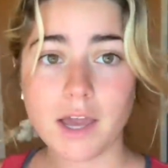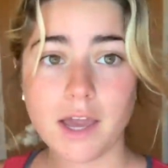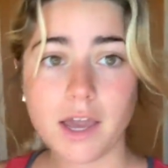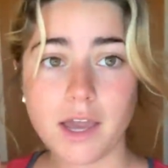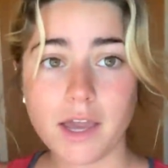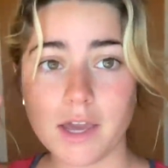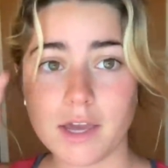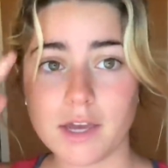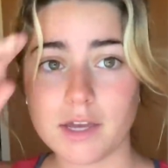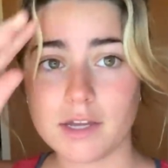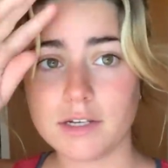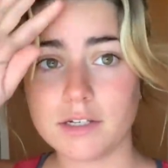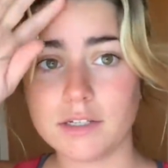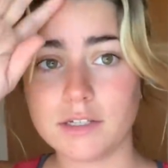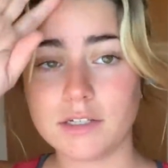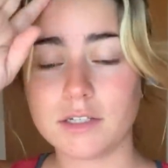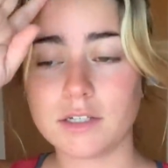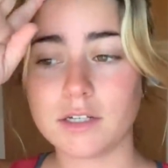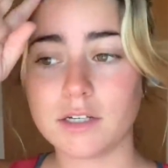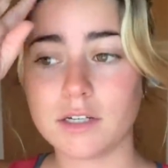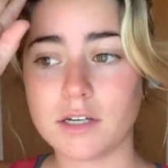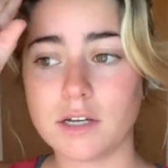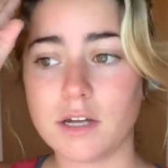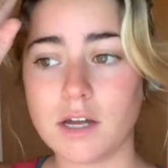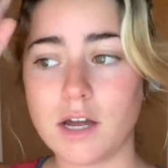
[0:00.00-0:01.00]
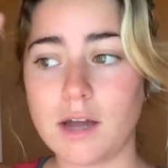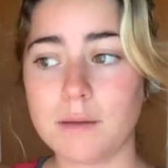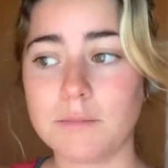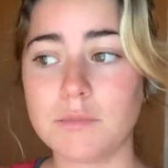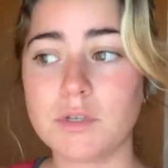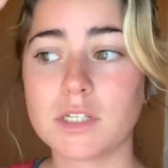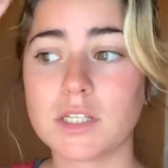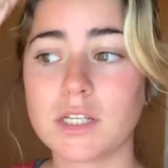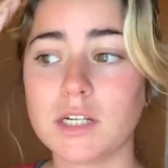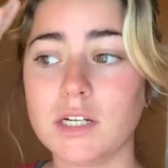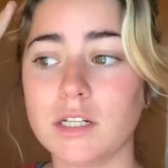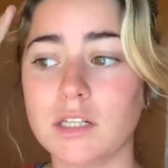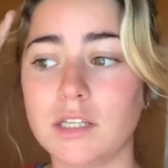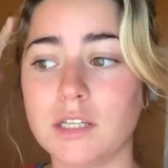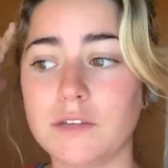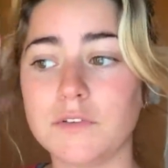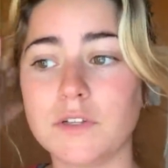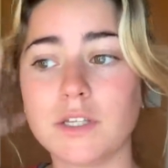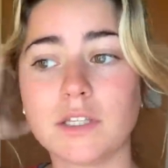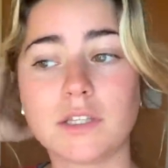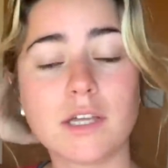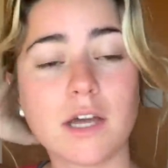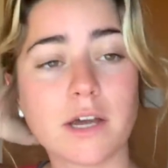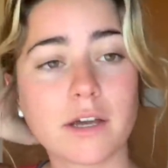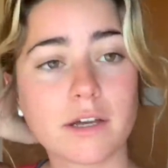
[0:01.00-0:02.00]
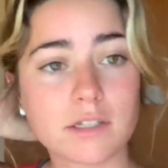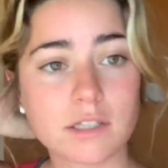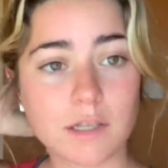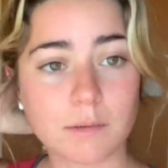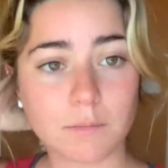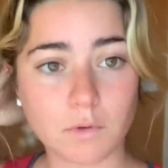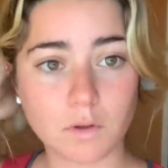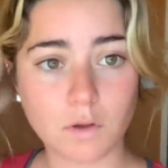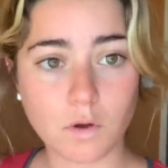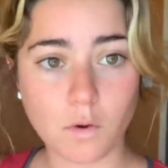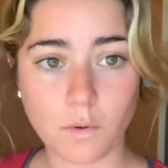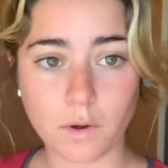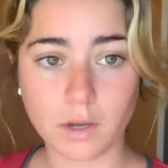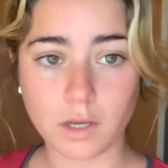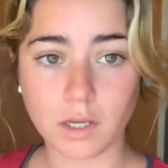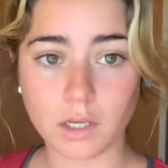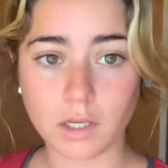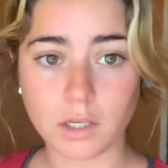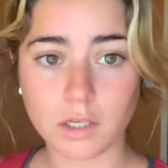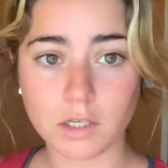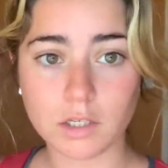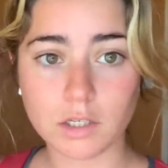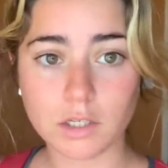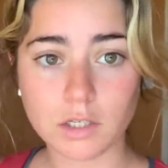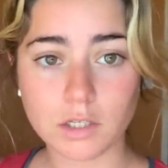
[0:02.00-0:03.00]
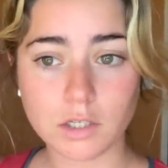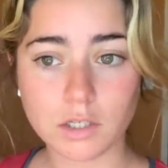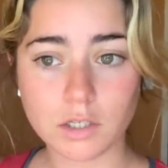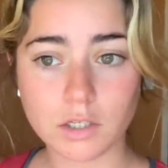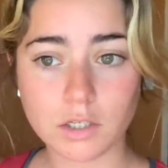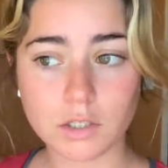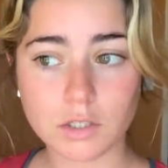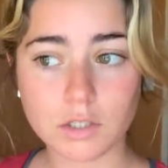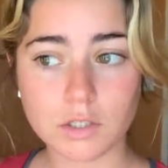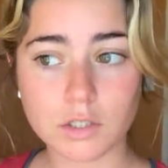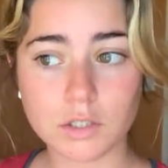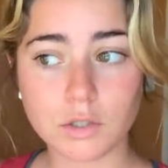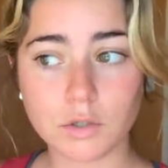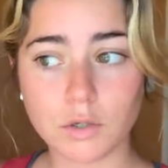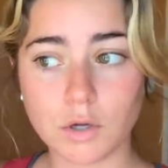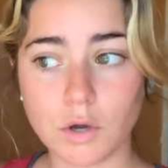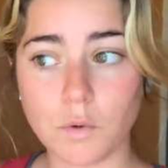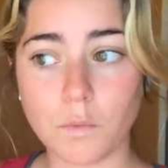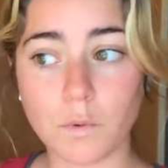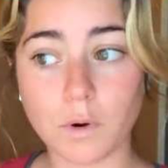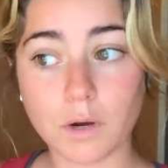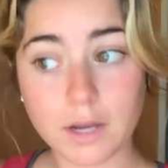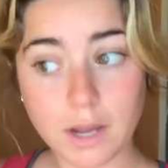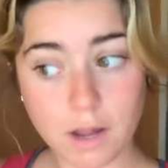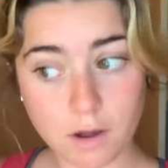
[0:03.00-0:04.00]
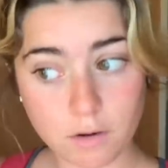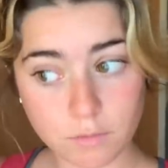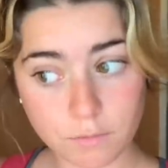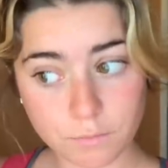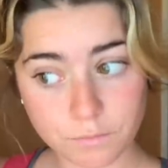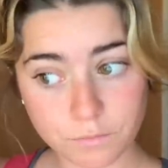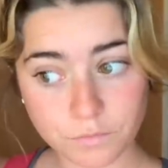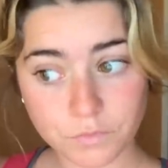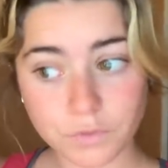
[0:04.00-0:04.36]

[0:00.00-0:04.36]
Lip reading: and I'm just gonna leave it like that because I'm going to go work out.